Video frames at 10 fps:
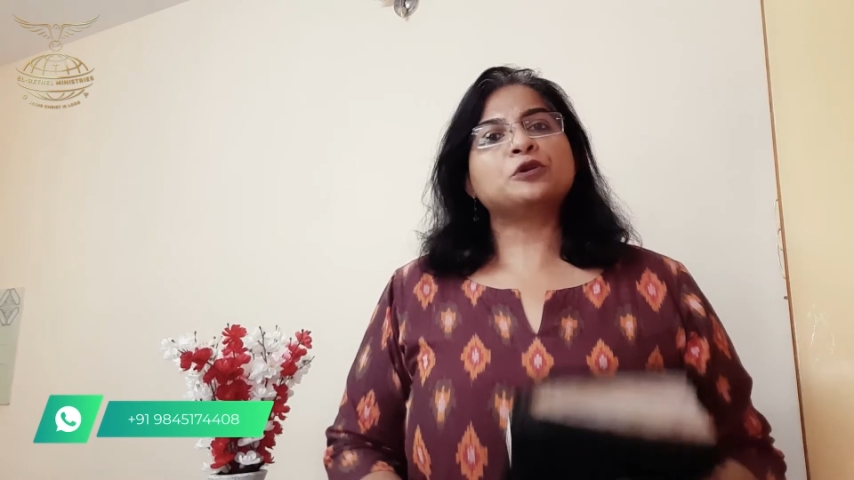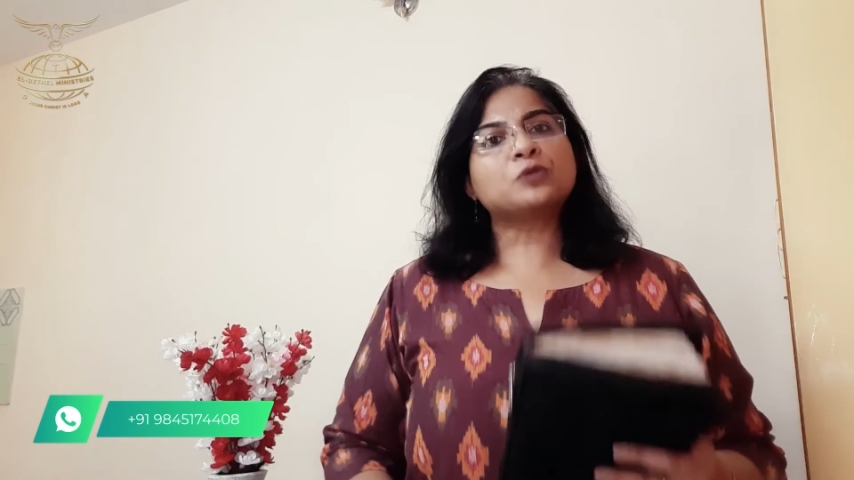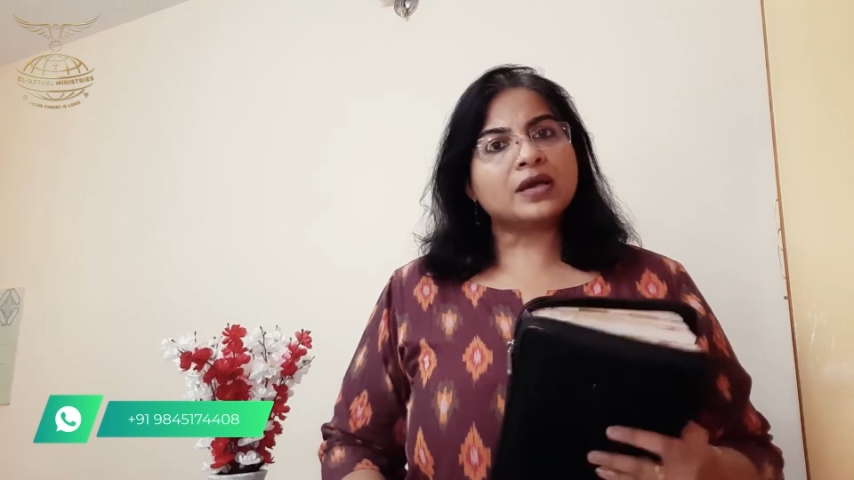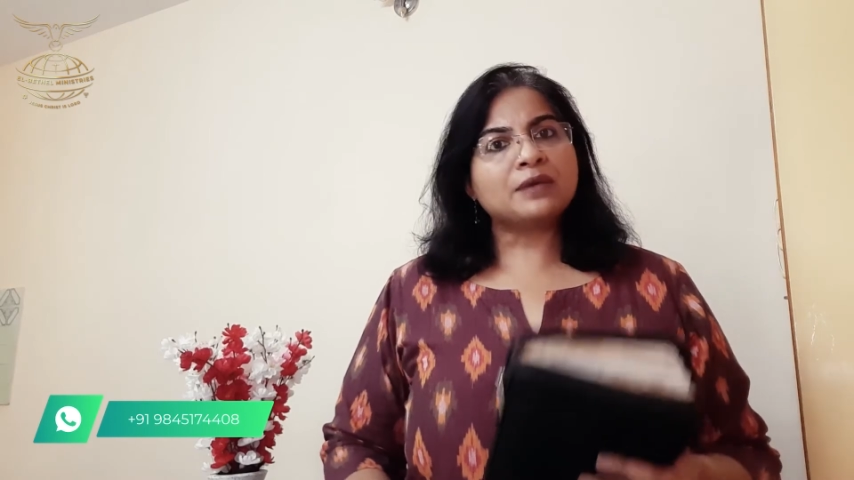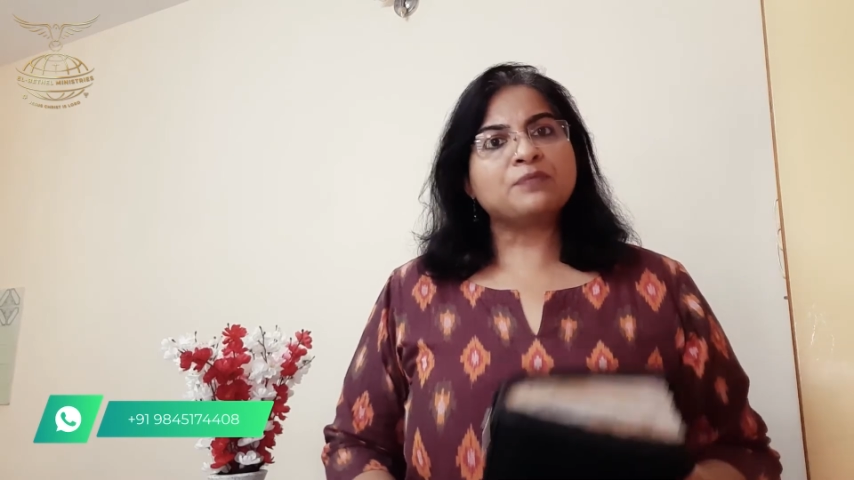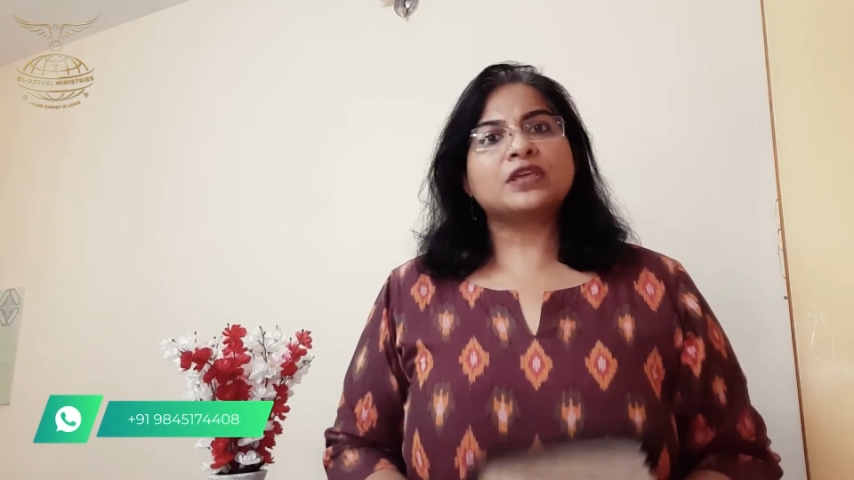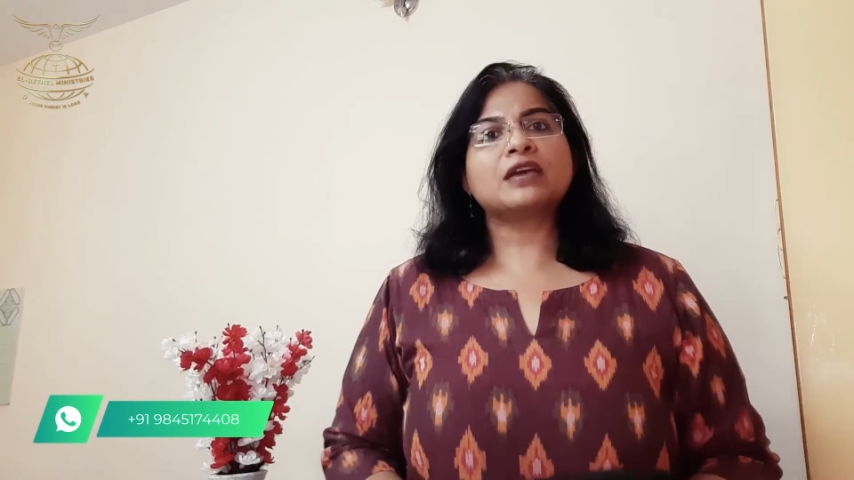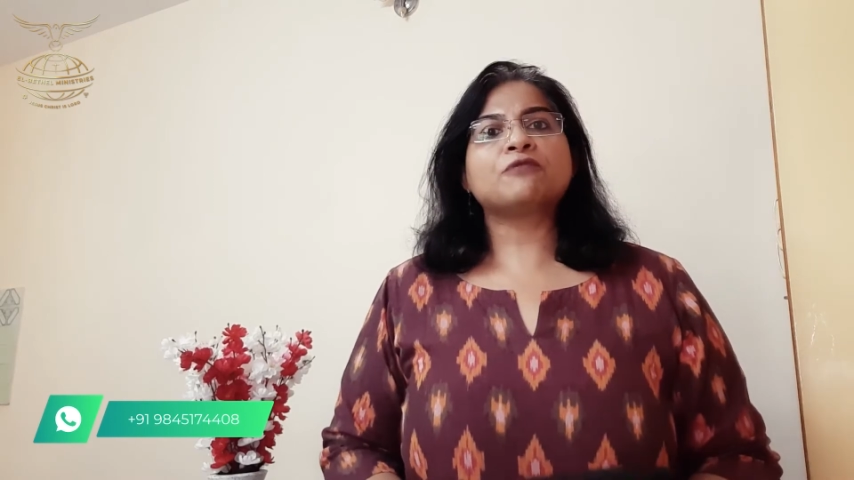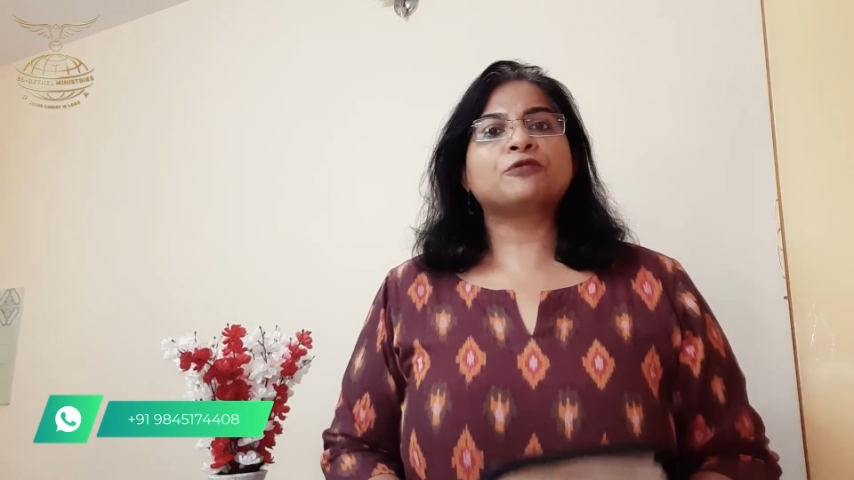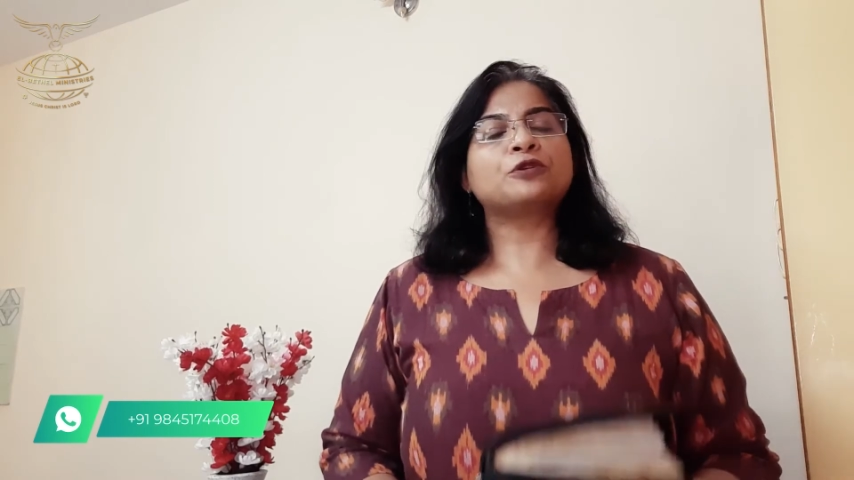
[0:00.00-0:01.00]
I am
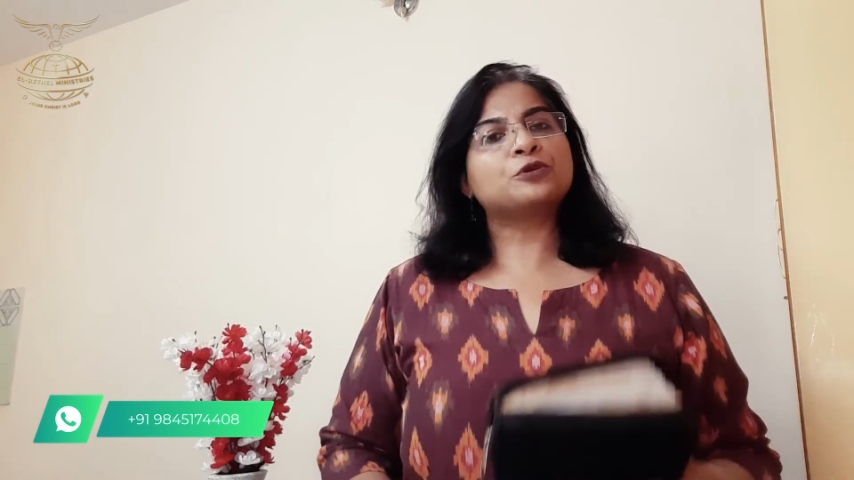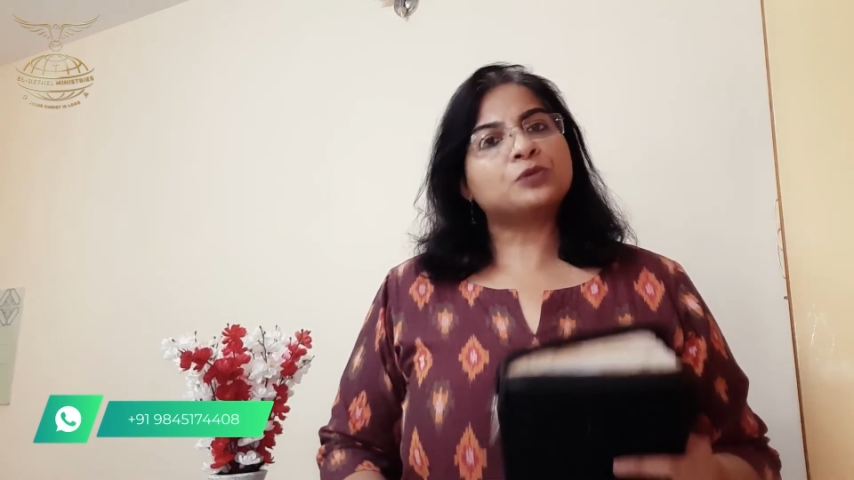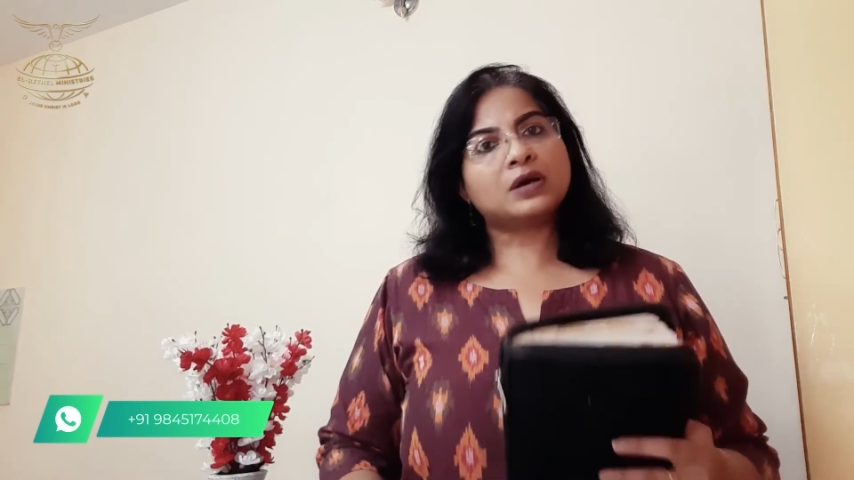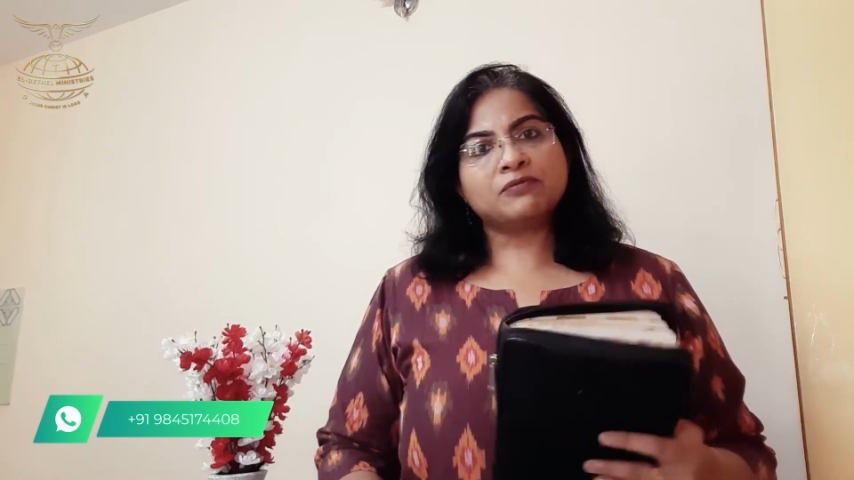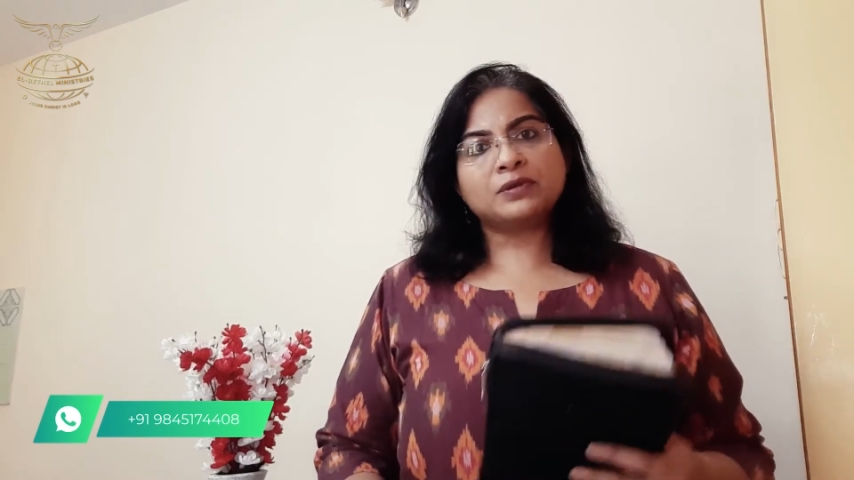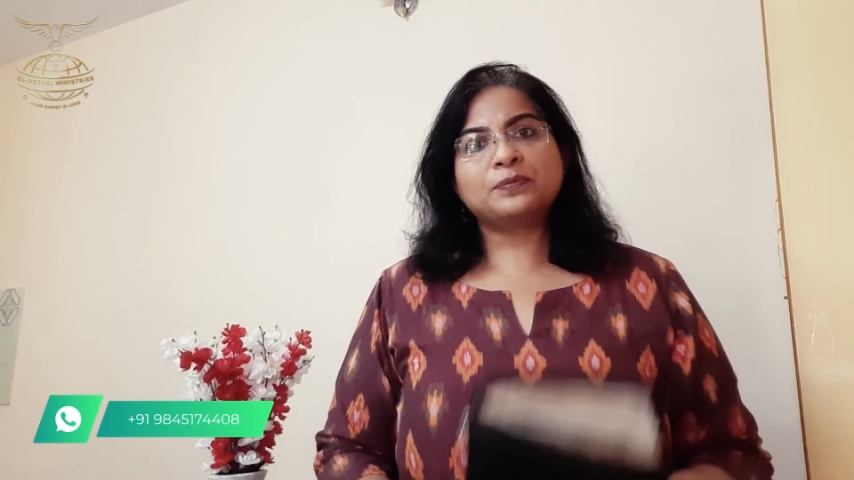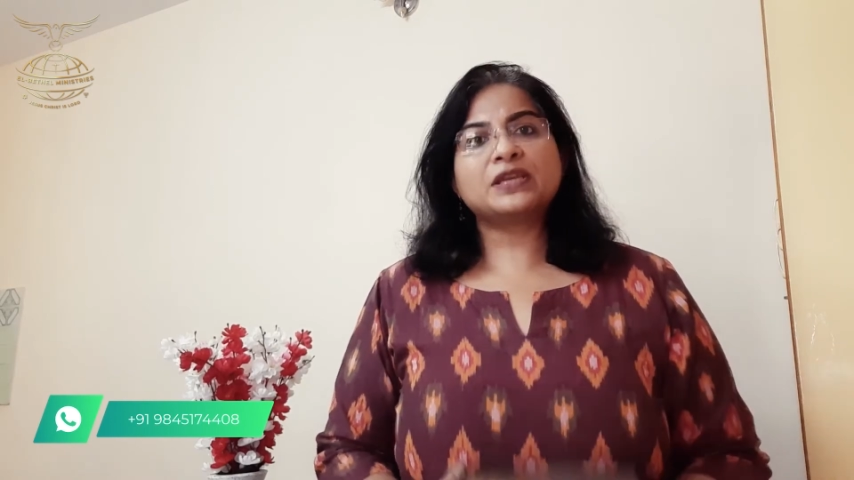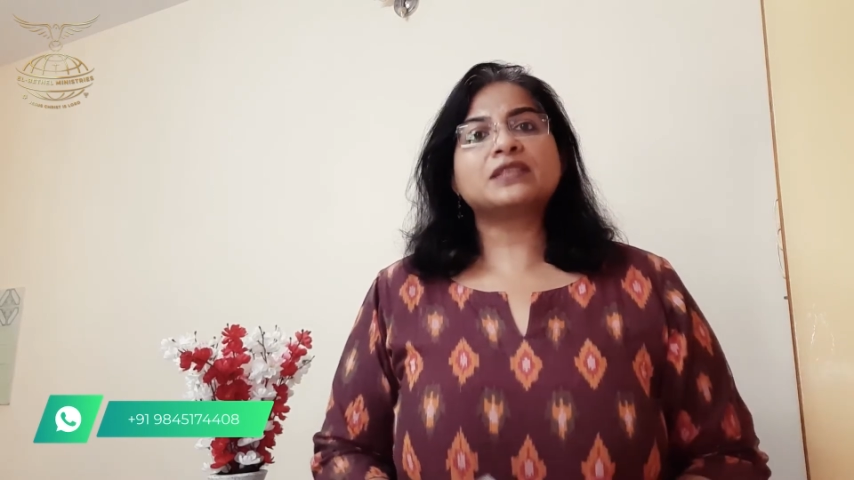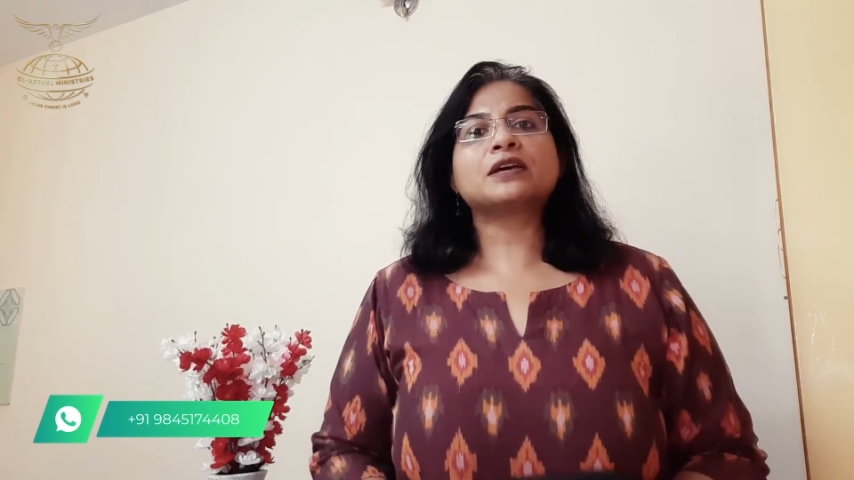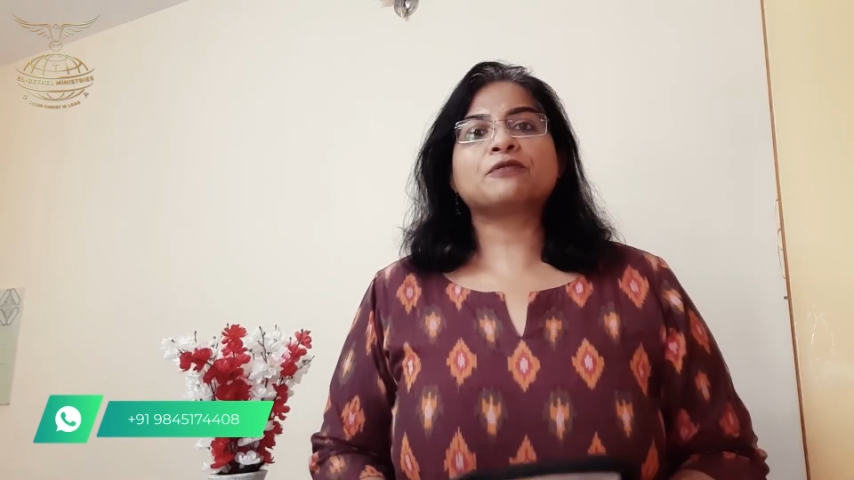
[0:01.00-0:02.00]
there for you, I will
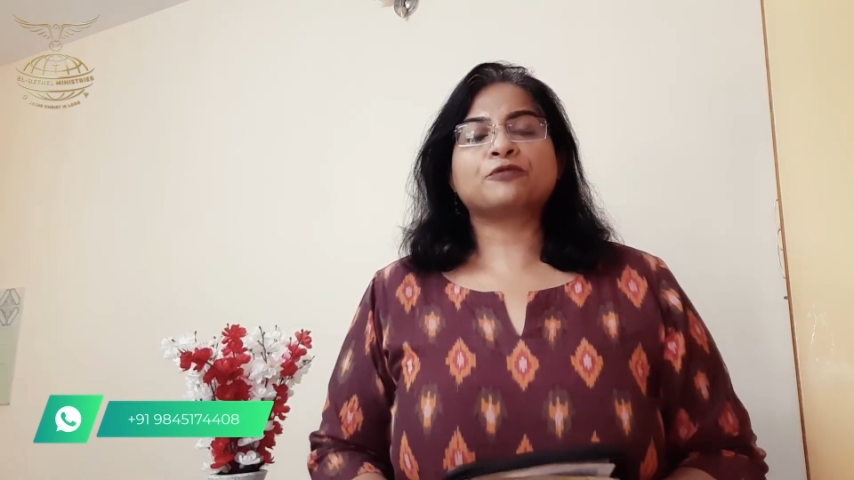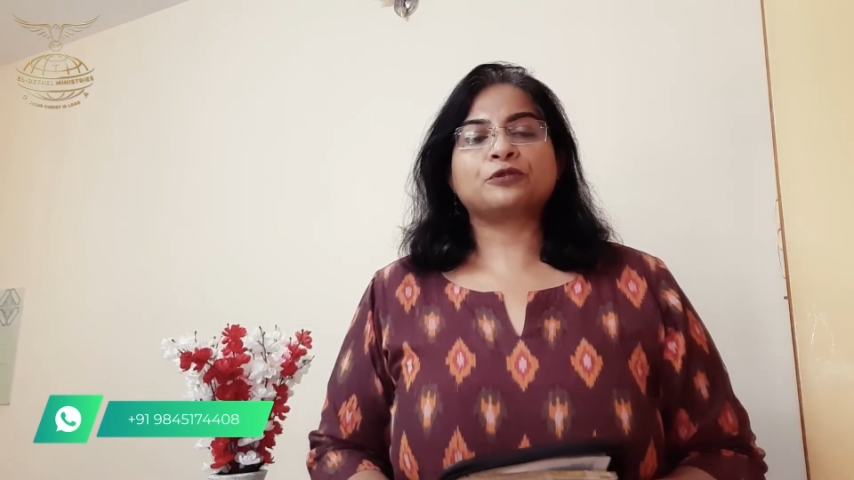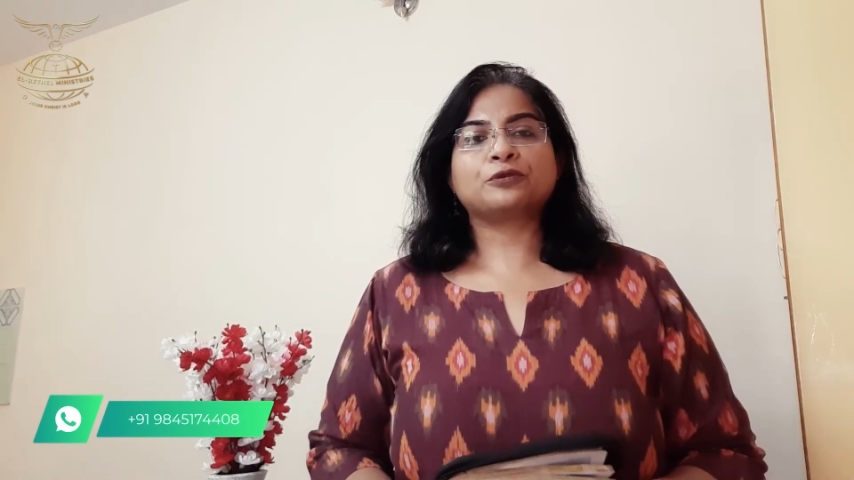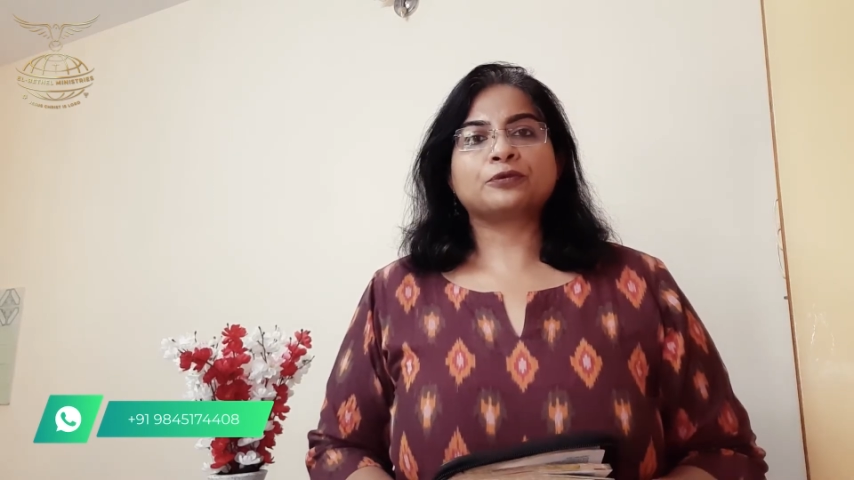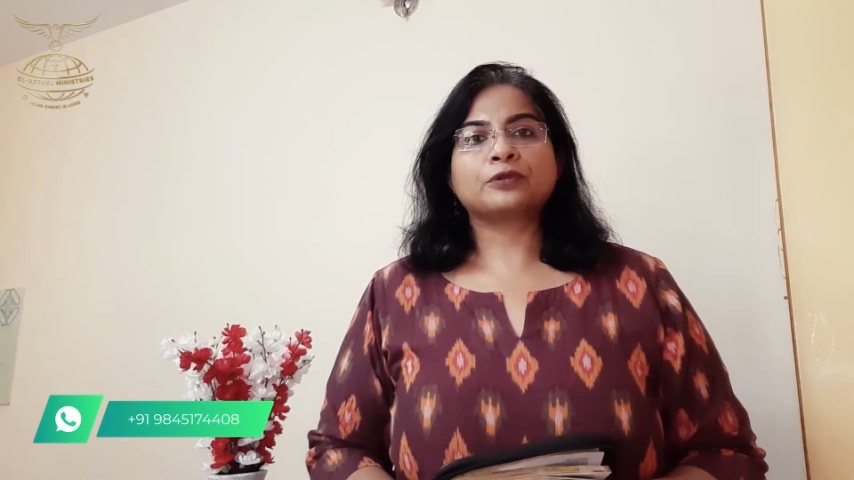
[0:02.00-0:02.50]
be there for you.